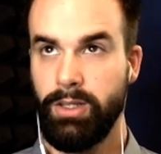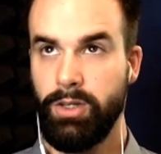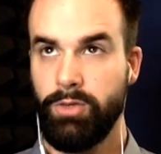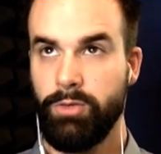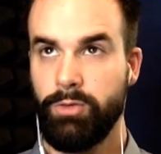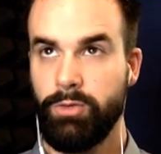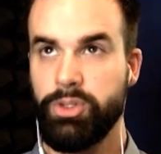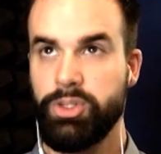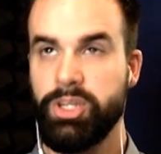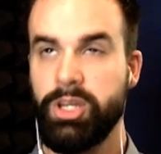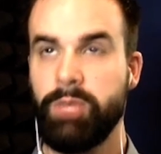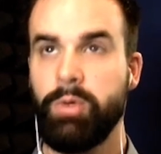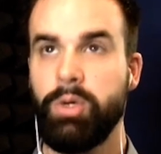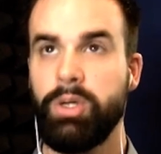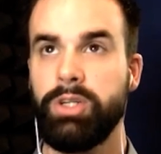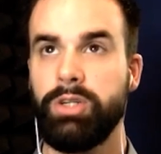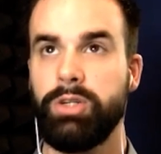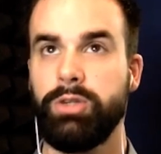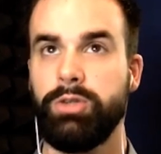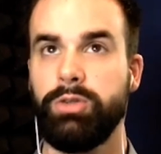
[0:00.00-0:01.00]
for someone
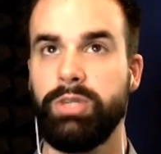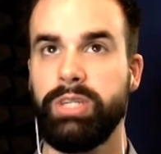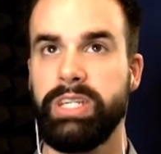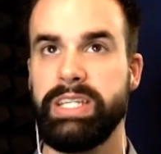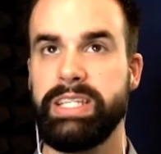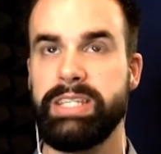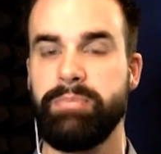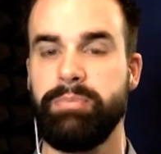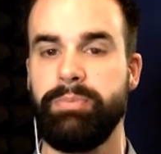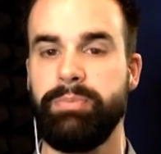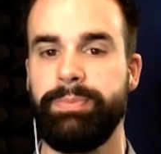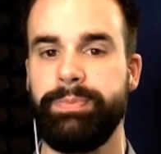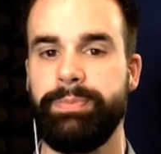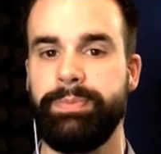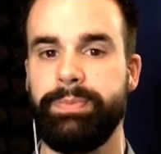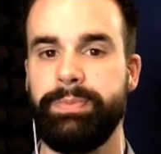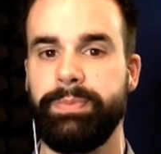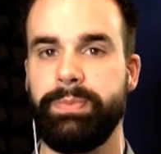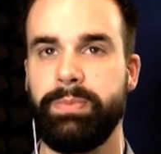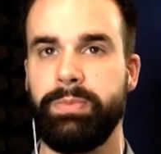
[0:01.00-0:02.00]
who is
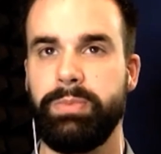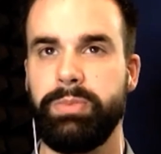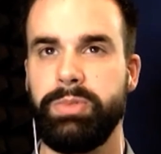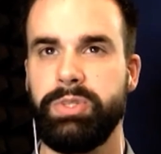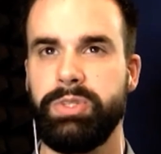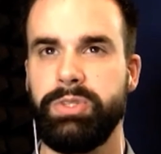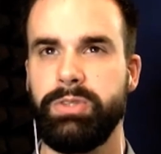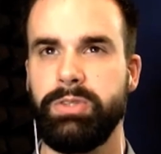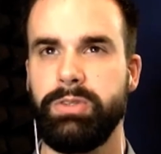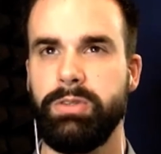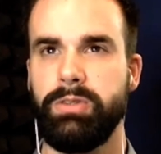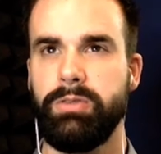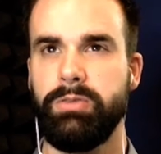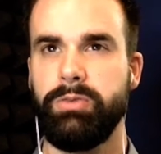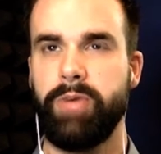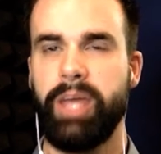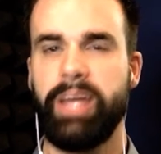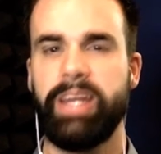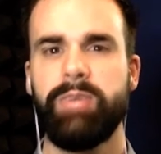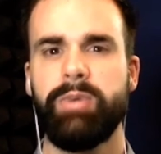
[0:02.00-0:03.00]

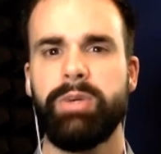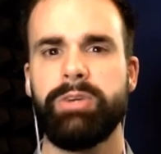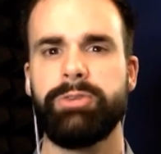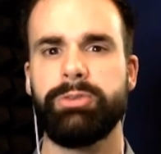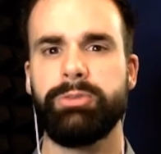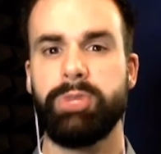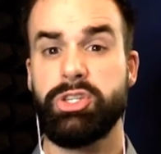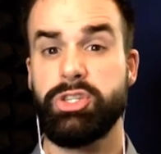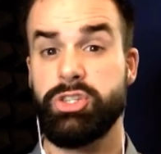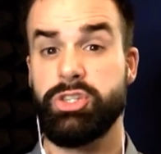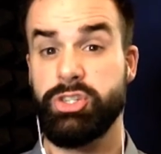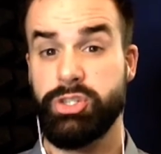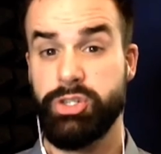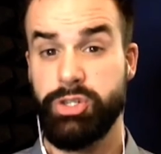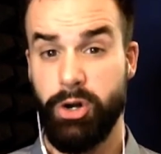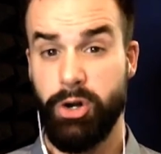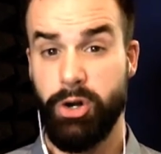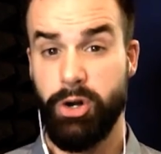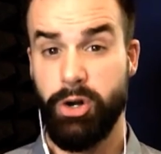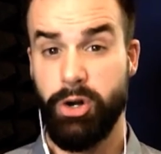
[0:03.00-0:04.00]
anywhere from a
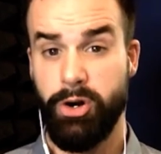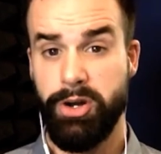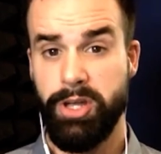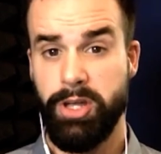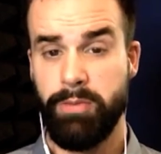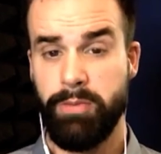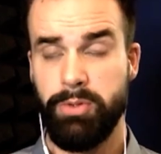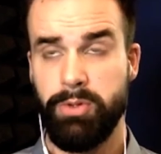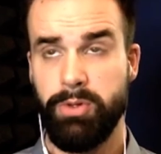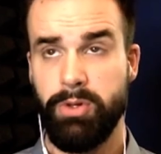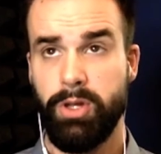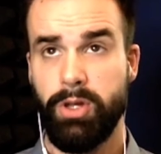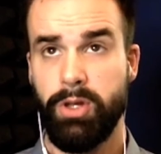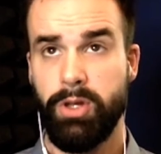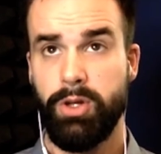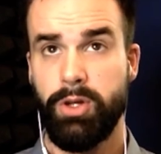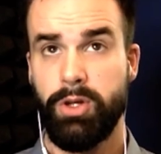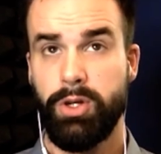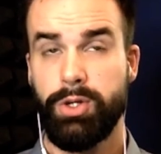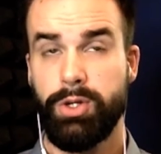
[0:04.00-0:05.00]
startup
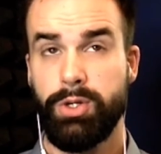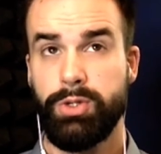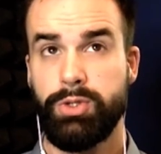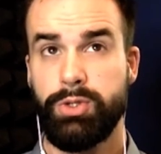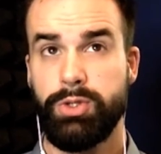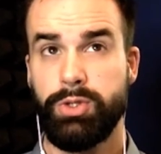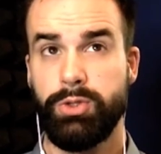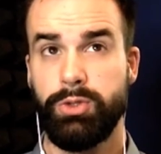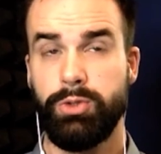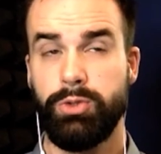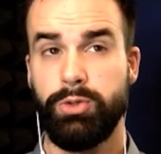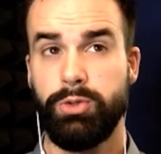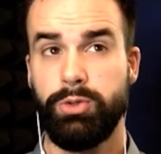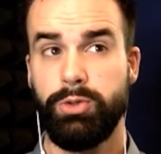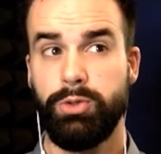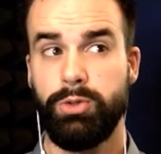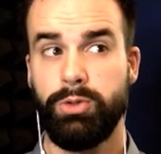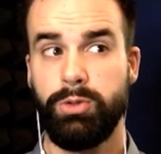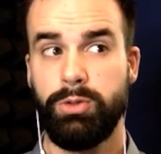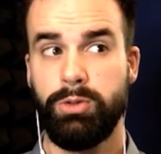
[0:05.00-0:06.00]

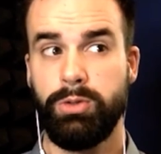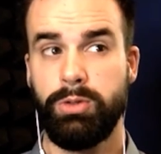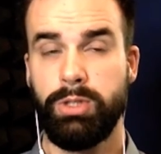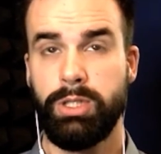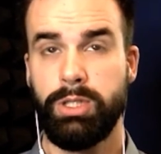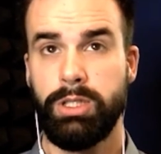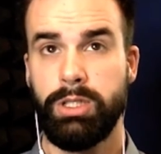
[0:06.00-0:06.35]
to